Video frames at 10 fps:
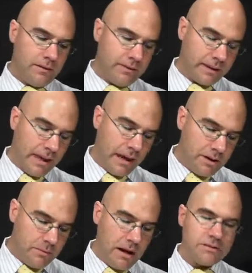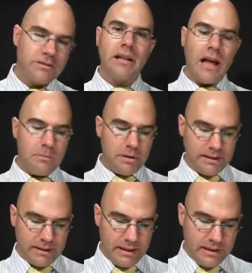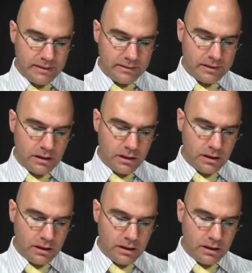If the carrying amount of the liability is